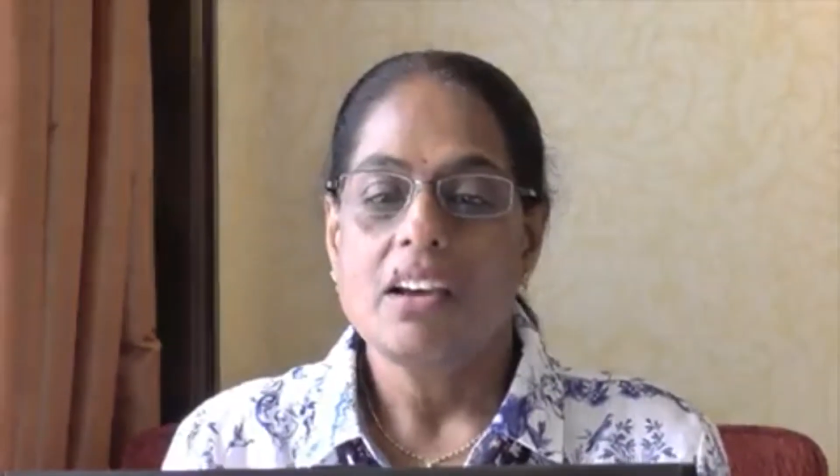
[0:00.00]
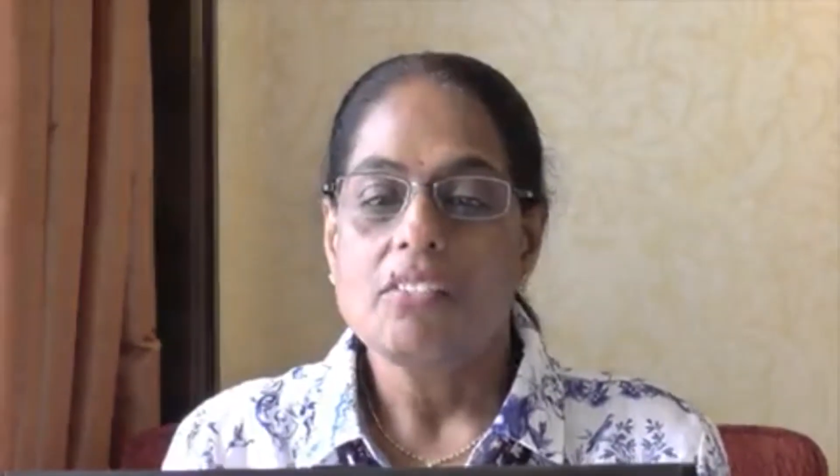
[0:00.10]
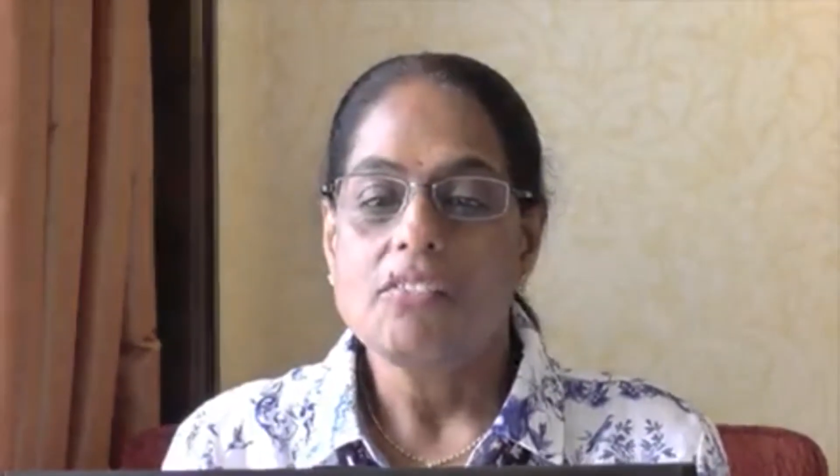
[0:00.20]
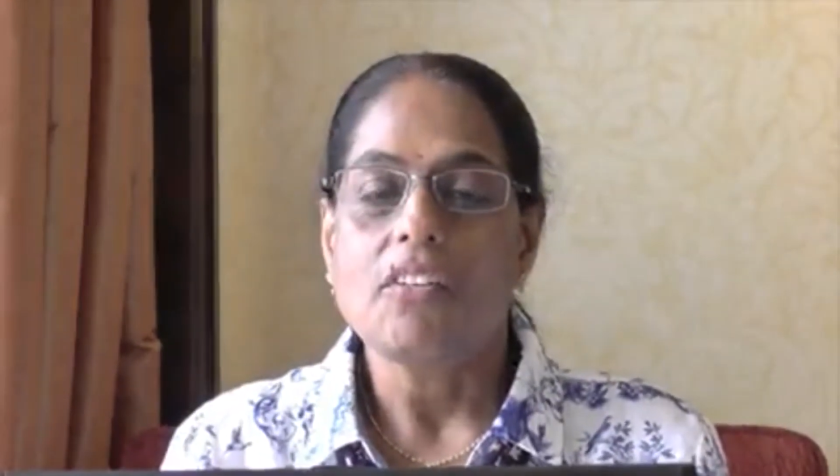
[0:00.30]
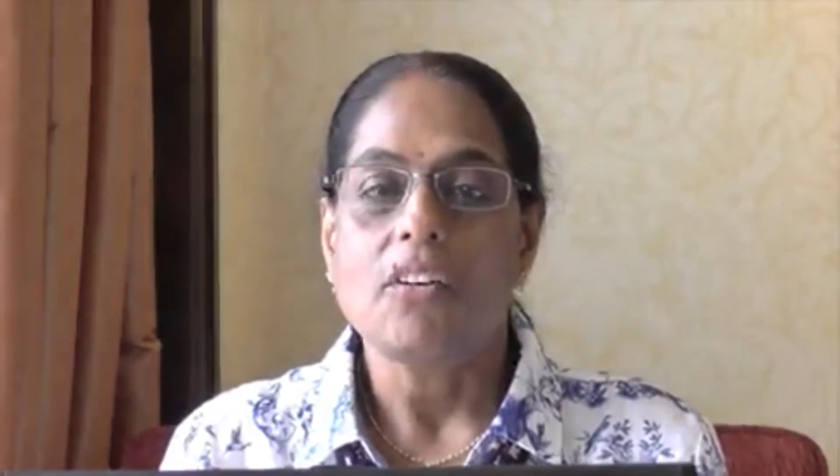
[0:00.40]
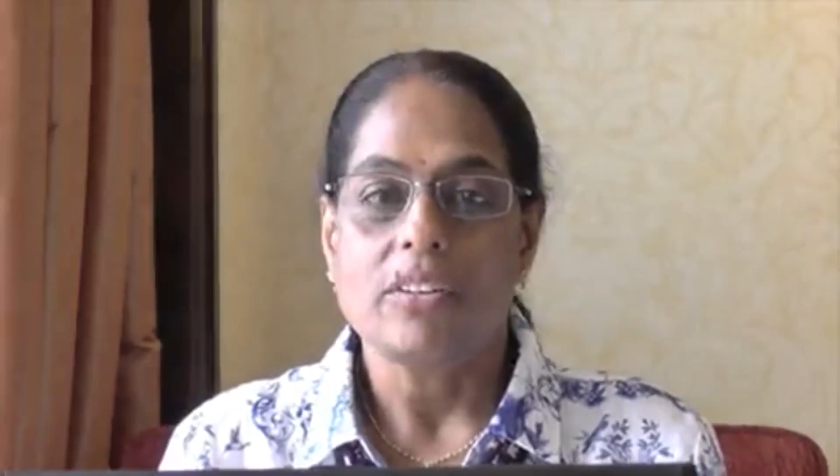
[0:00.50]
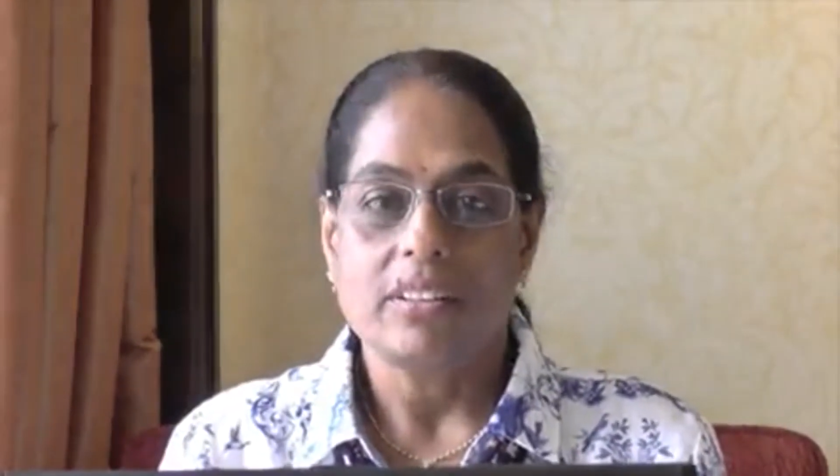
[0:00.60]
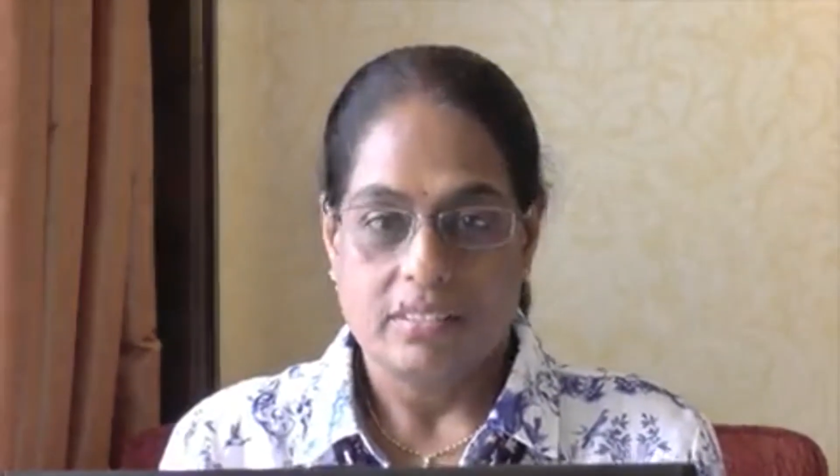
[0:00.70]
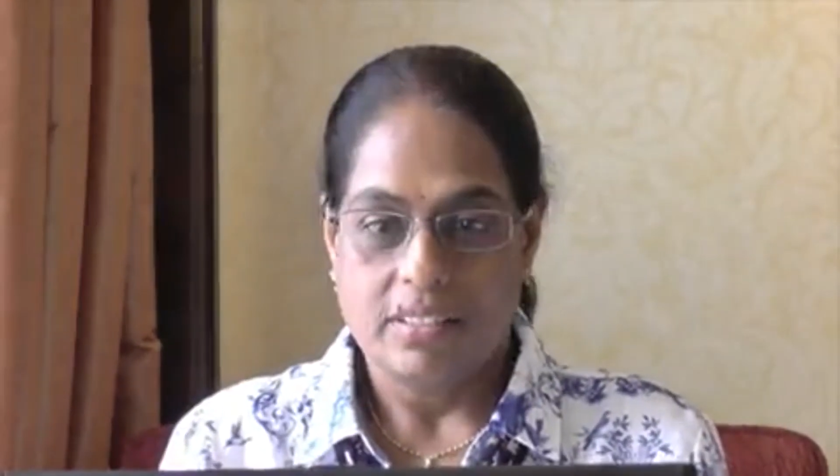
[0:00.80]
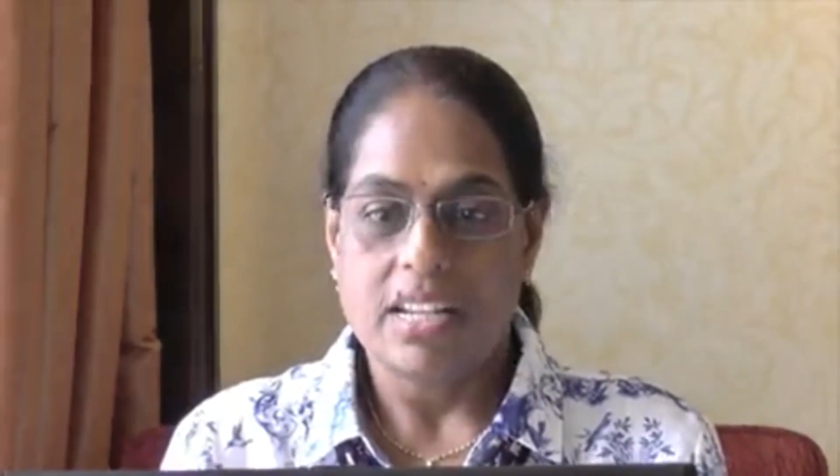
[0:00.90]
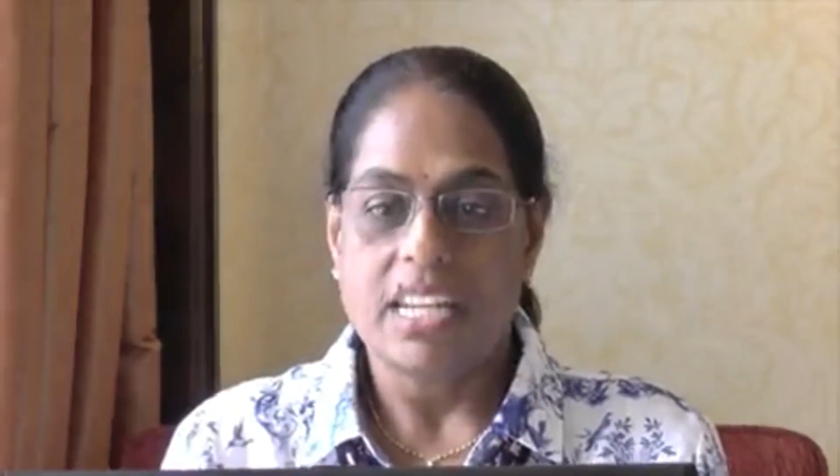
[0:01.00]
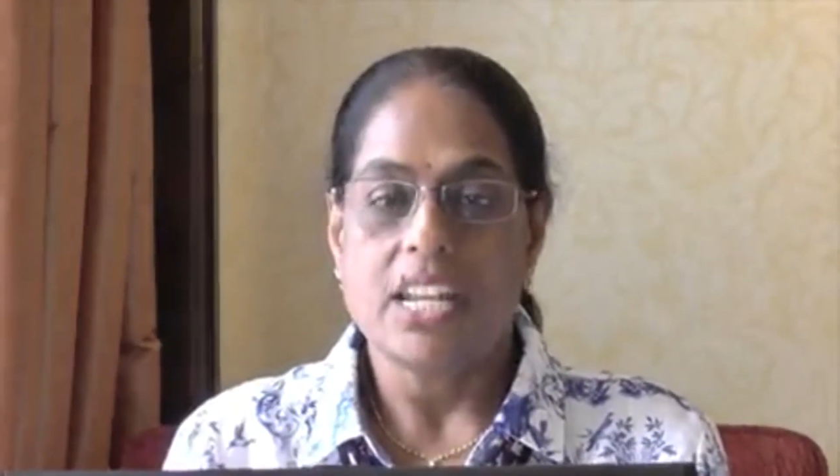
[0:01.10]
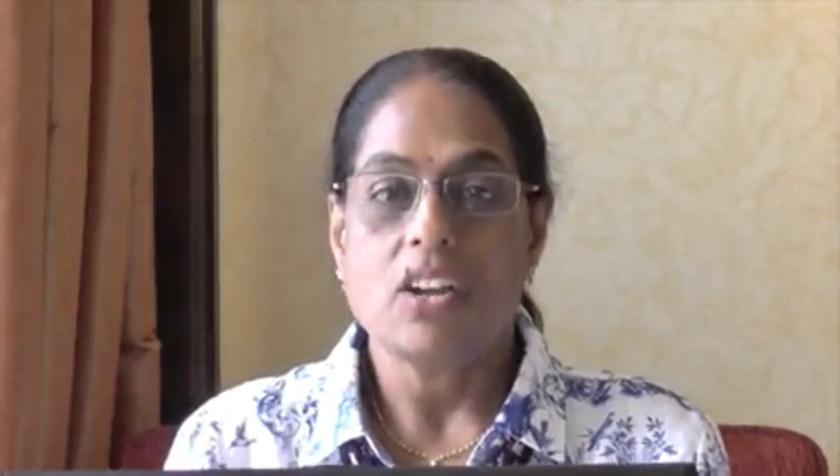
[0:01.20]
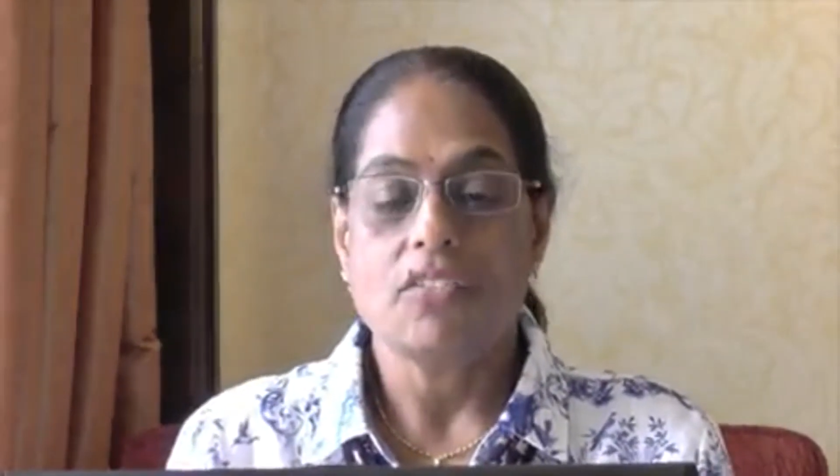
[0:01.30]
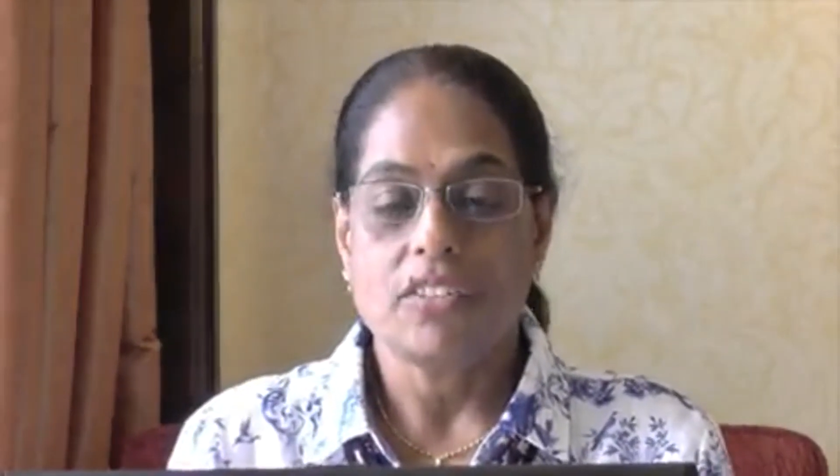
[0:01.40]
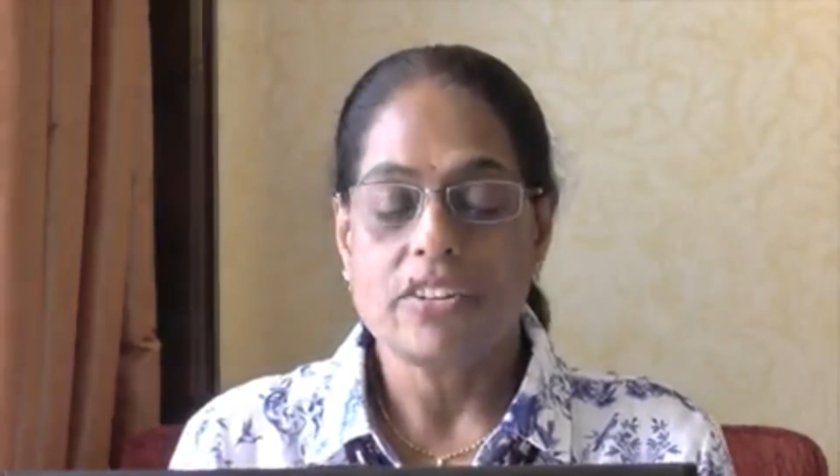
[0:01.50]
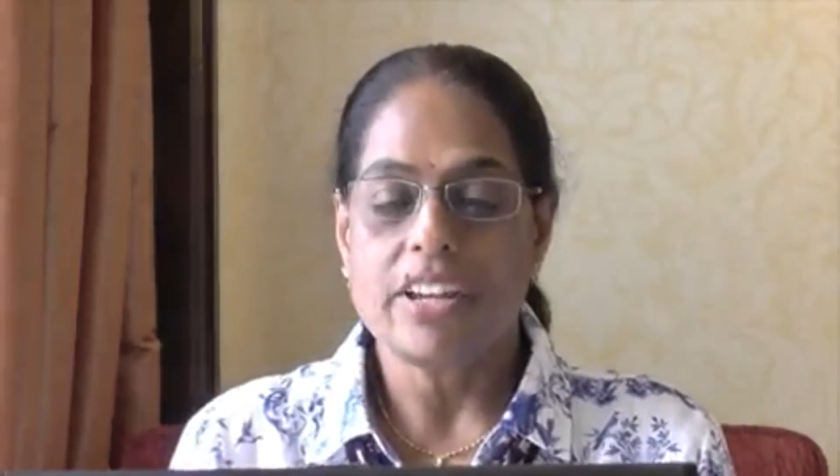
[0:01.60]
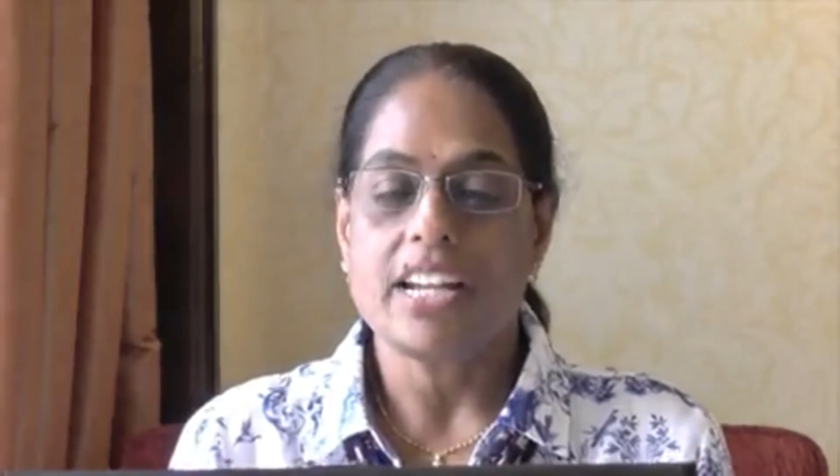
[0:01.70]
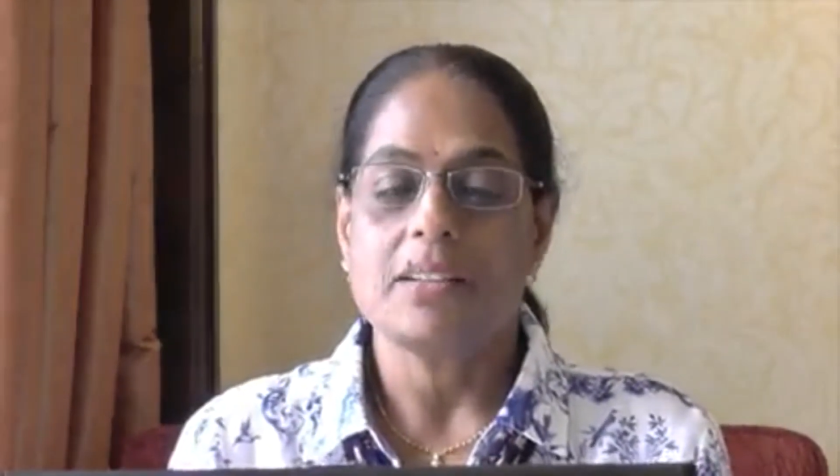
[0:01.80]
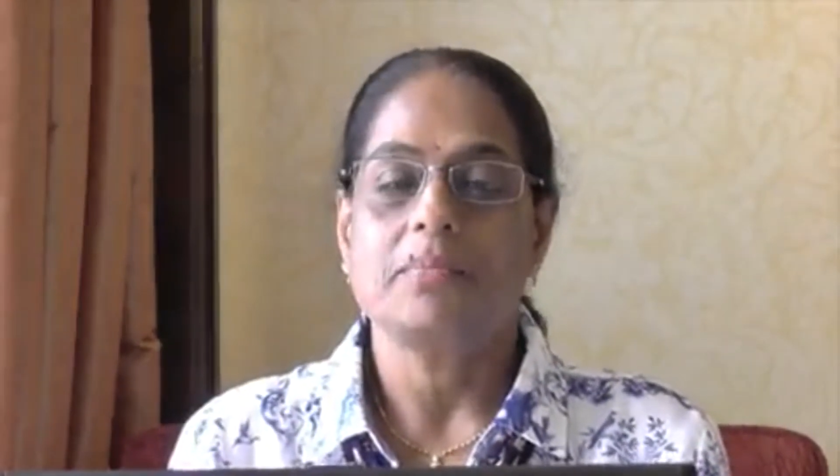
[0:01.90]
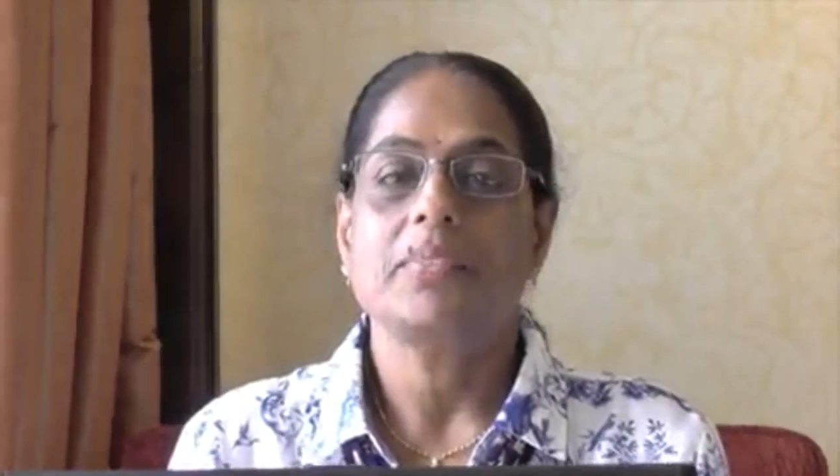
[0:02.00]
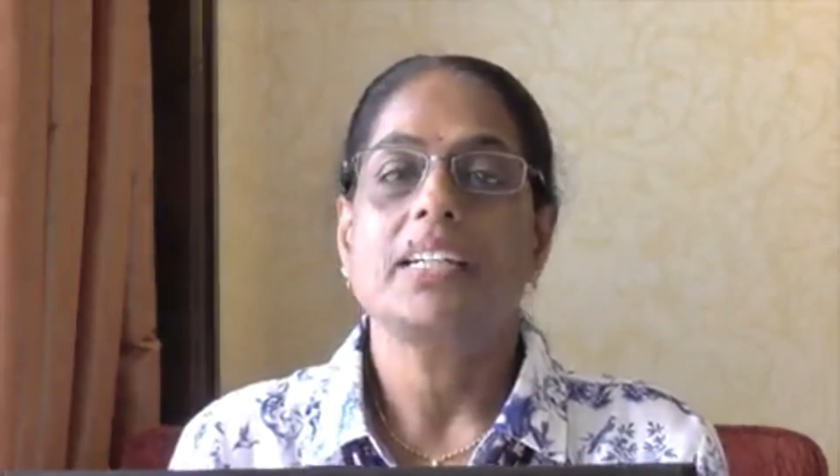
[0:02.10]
for the need of a curriculum.